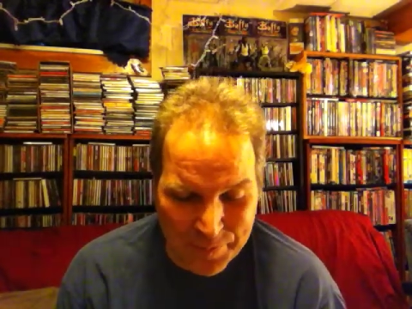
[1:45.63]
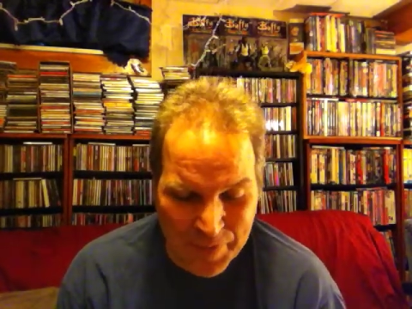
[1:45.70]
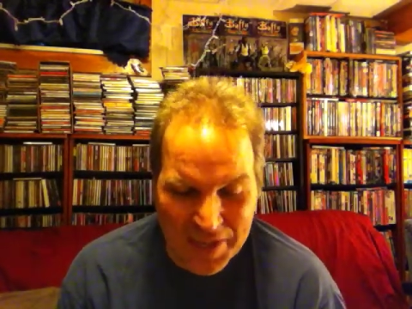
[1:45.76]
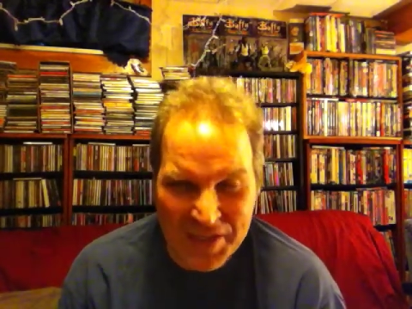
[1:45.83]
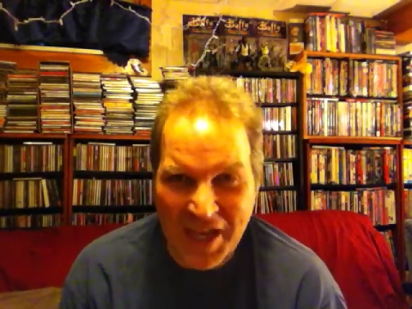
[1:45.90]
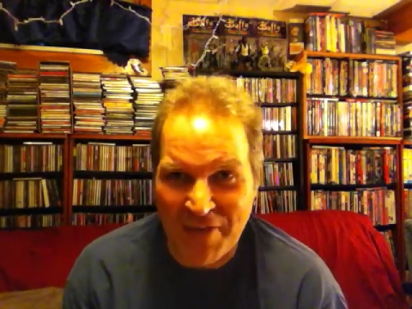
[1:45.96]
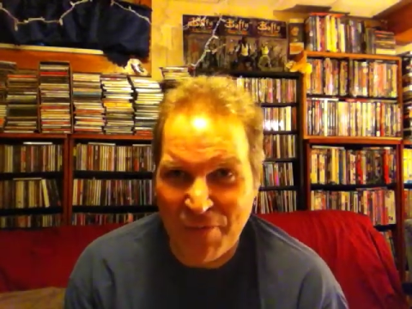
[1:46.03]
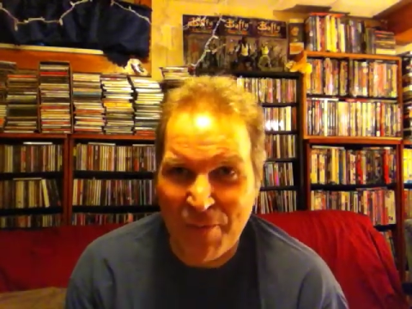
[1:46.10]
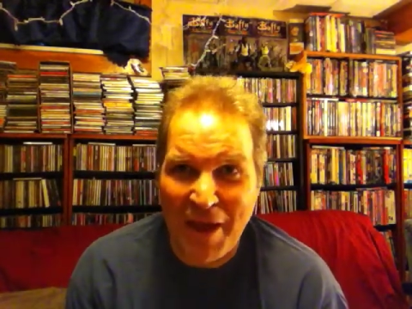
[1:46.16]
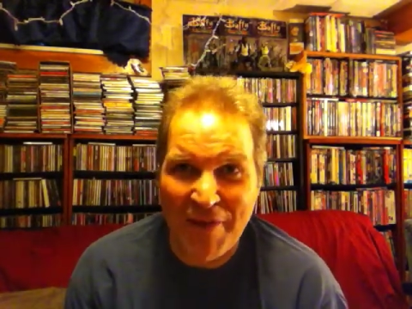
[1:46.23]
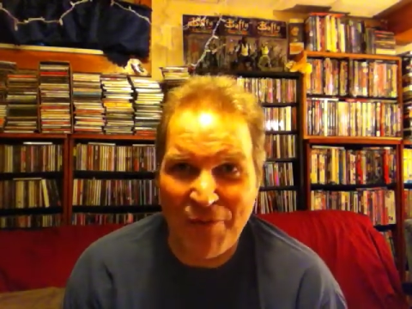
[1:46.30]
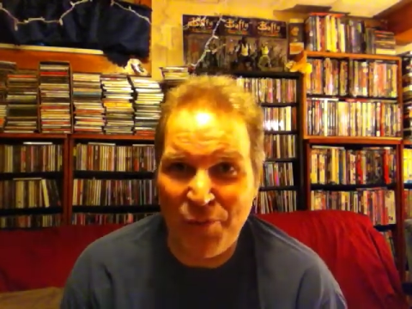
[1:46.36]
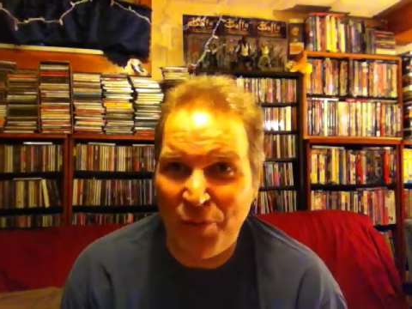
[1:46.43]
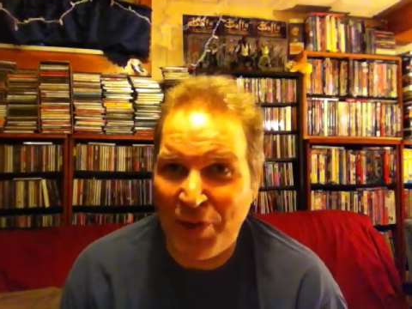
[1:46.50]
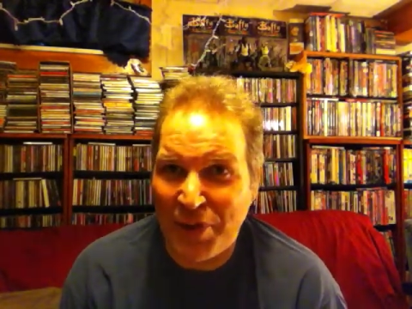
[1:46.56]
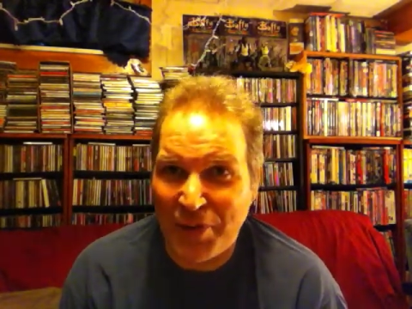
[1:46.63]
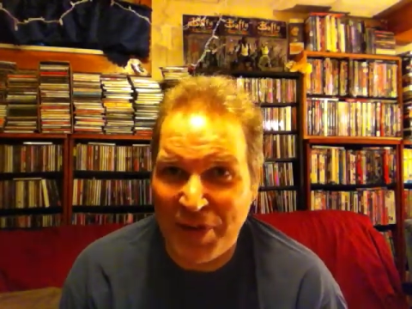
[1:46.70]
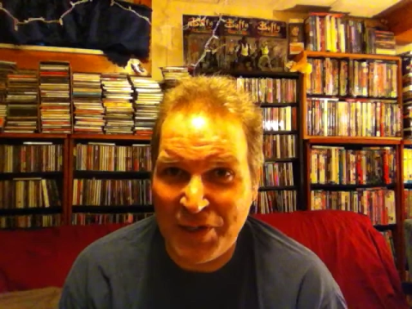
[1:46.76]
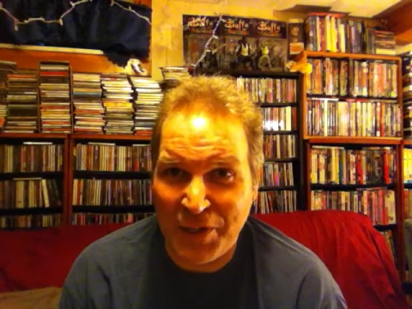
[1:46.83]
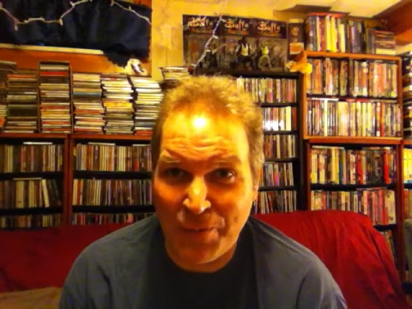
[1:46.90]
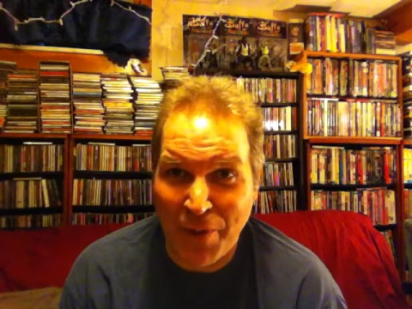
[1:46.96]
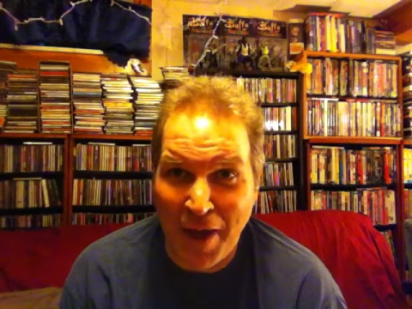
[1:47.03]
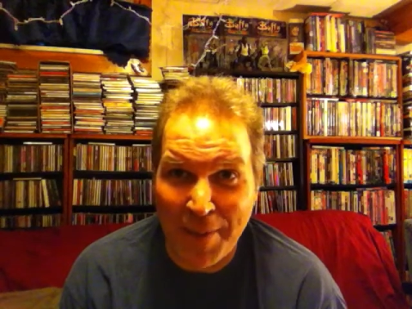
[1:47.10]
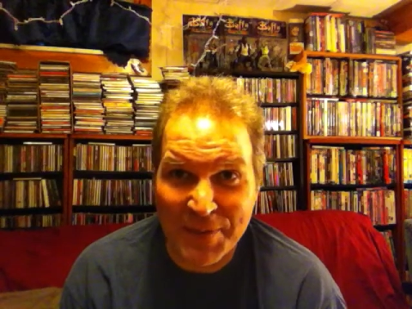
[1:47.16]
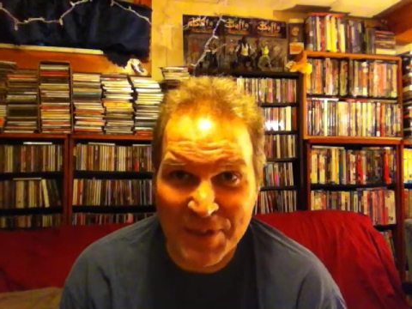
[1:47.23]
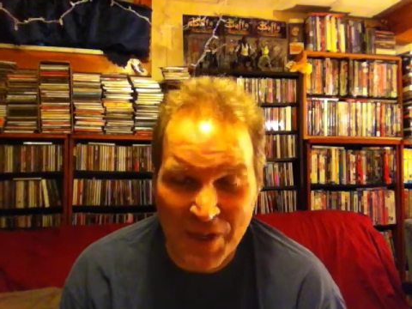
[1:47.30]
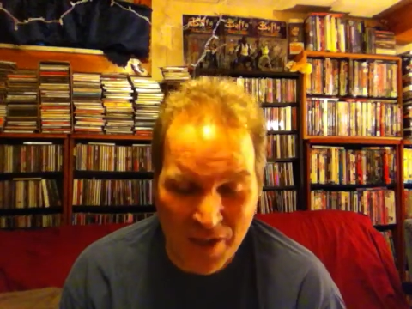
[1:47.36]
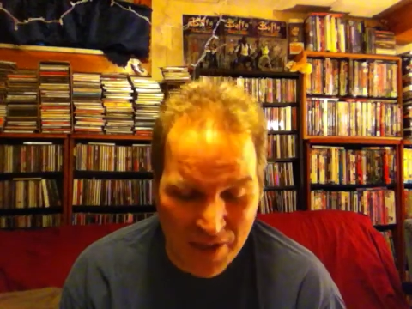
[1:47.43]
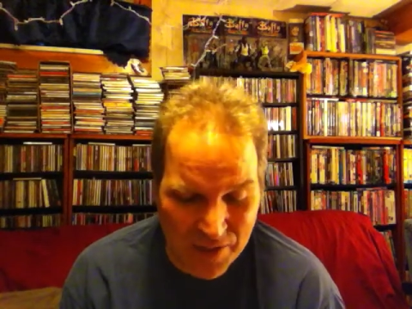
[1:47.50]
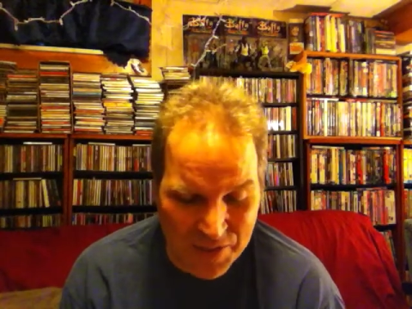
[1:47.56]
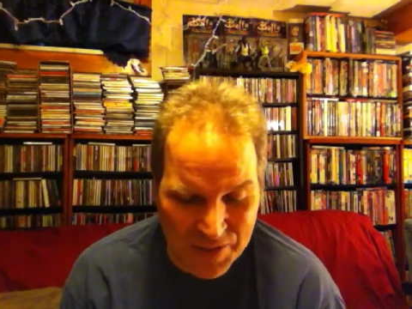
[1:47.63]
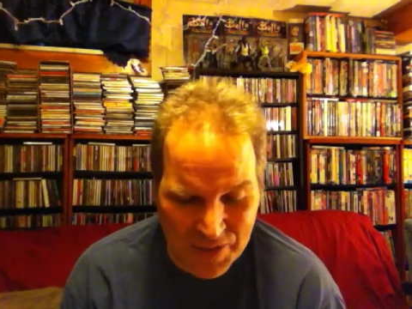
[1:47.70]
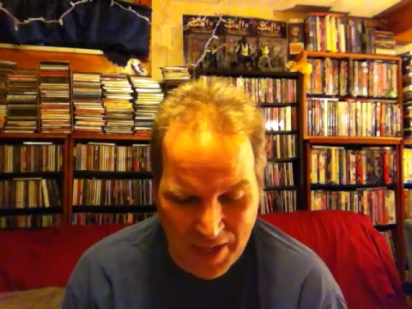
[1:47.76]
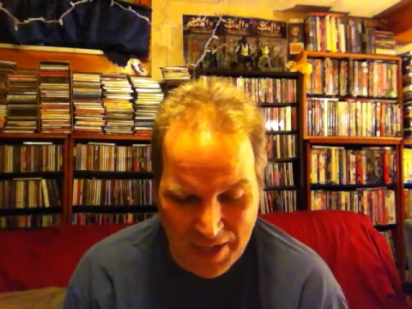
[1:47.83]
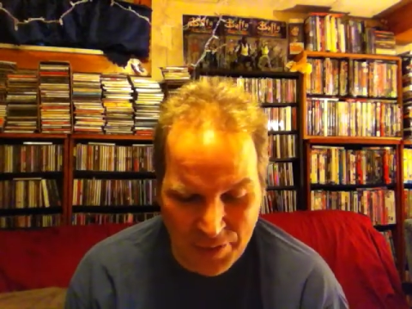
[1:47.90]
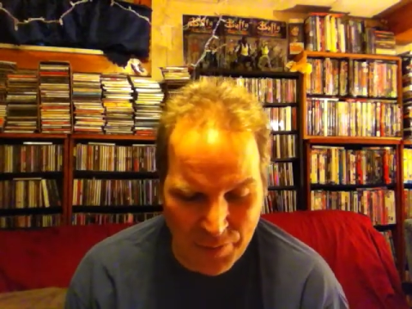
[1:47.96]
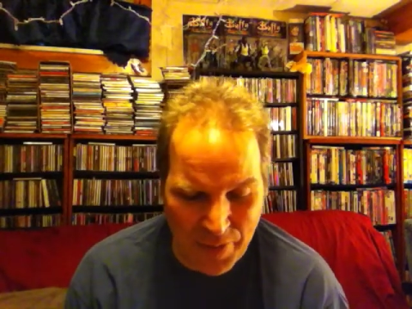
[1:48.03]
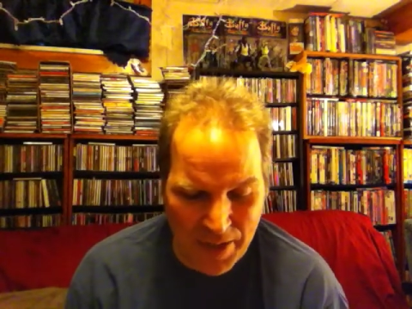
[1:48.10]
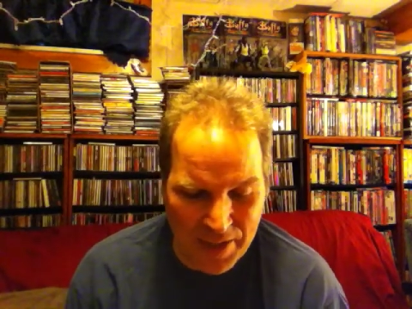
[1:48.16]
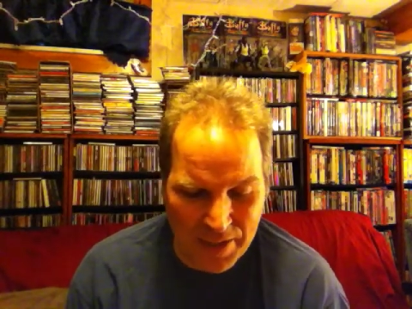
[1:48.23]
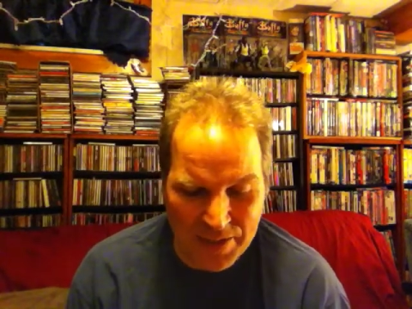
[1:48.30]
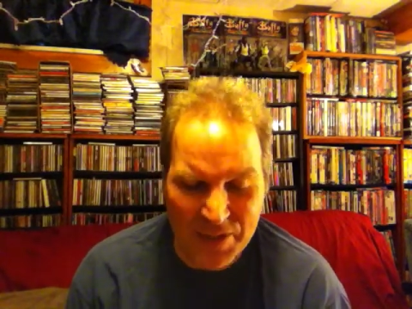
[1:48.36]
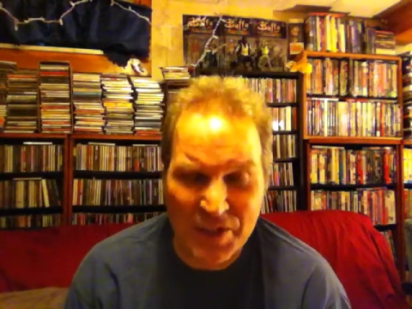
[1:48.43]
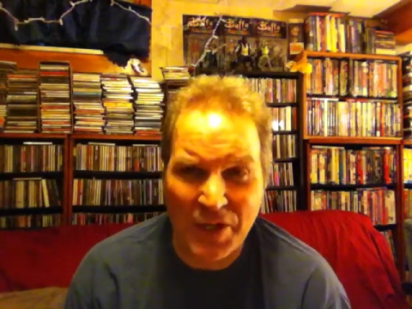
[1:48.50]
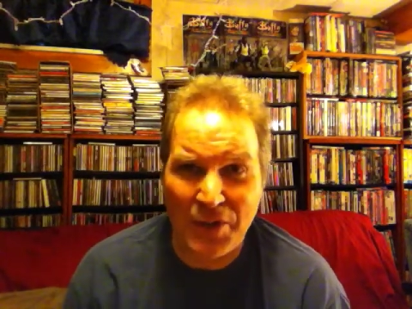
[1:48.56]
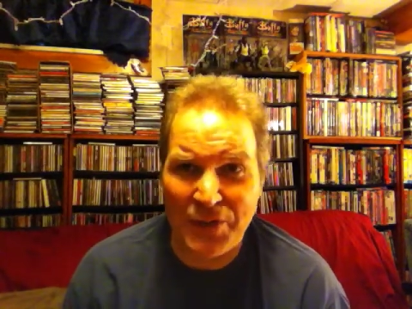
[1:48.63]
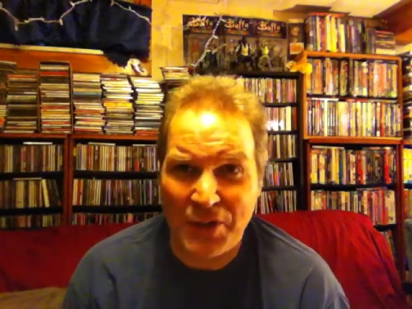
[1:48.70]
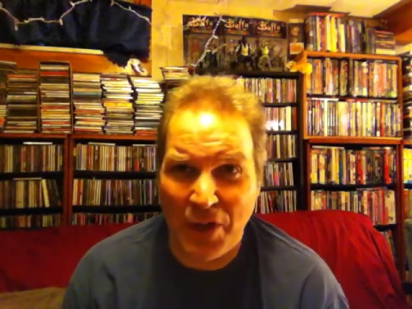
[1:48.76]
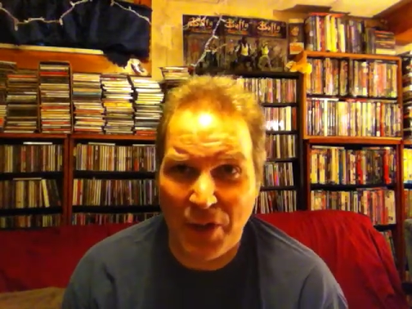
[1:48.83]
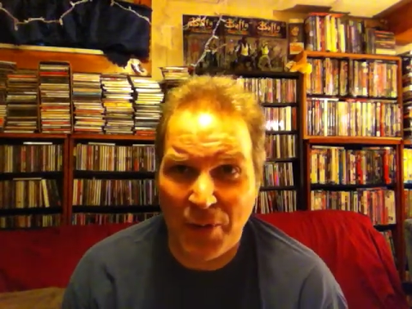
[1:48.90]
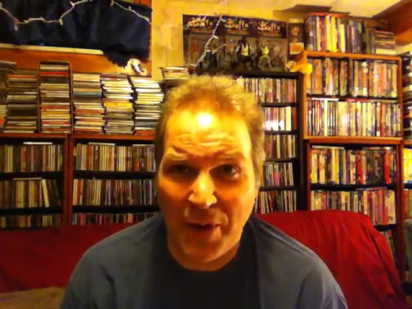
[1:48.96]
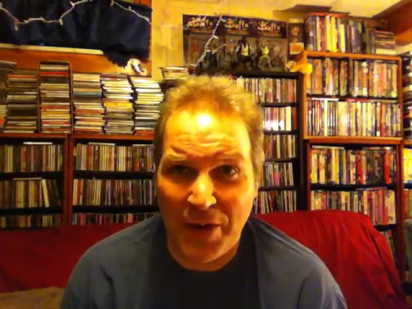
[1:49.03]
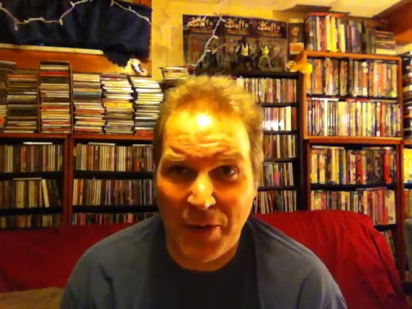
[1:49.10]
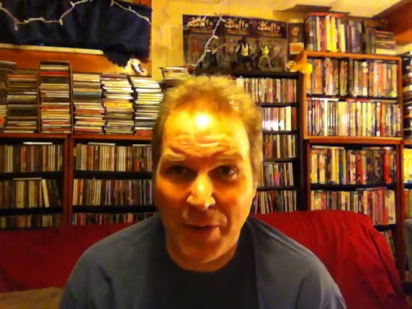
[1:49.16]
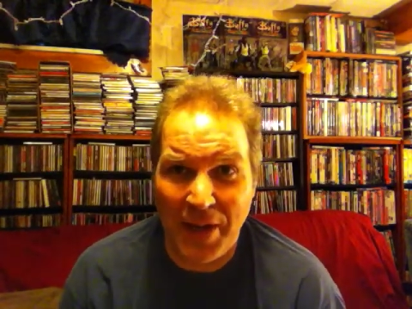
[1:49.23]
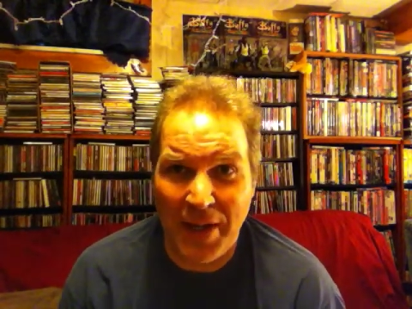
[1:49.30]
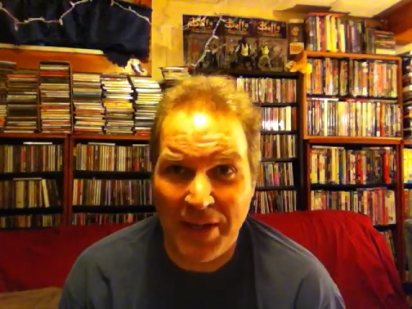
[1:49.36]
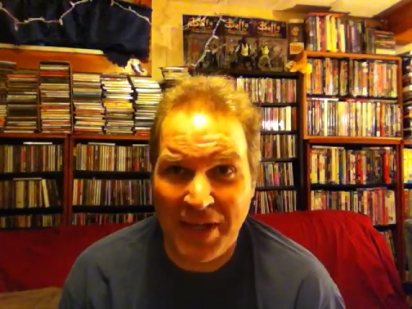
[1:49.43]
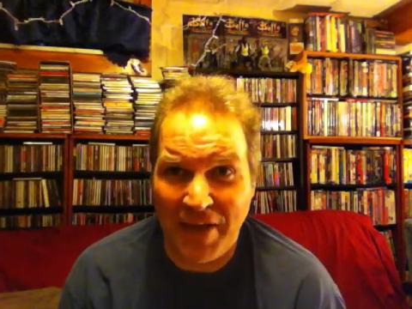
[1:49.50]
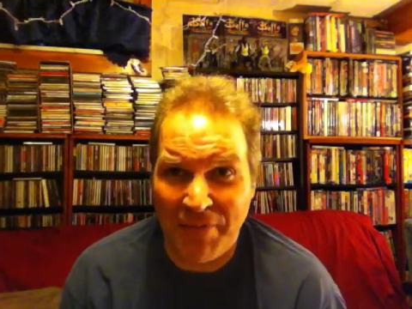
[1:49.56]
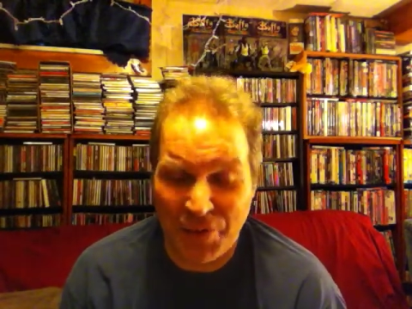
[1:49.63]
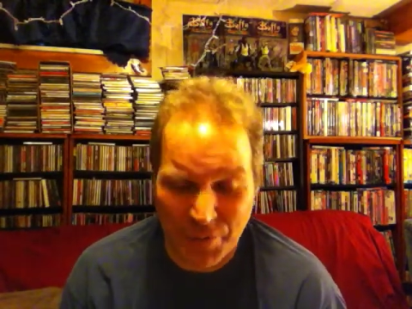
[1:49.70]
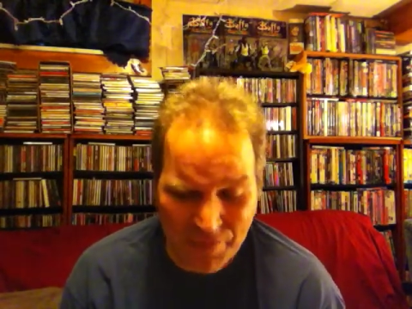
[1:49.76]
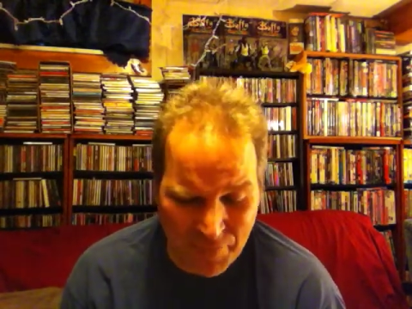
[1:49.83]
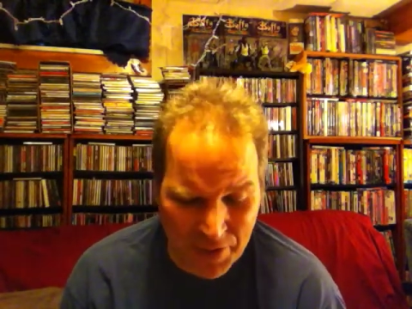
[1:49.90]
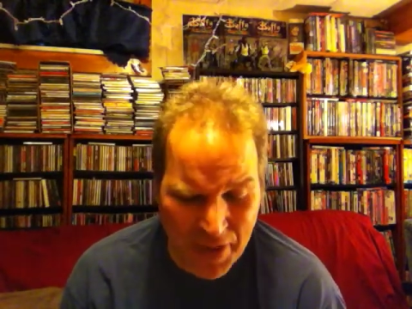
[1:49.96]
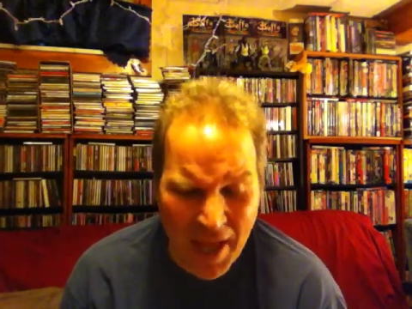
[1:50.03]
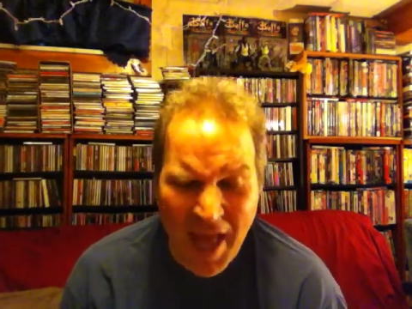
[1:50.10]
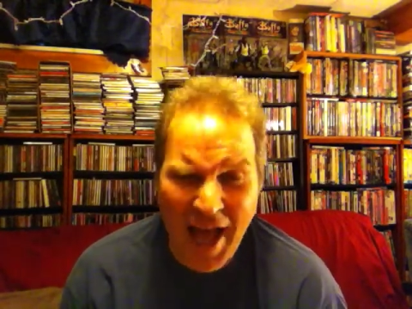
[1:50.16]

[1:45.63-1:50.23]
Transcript: Aside from having really catchy pop songs and a great singer-songwriter in Kevin Griffin,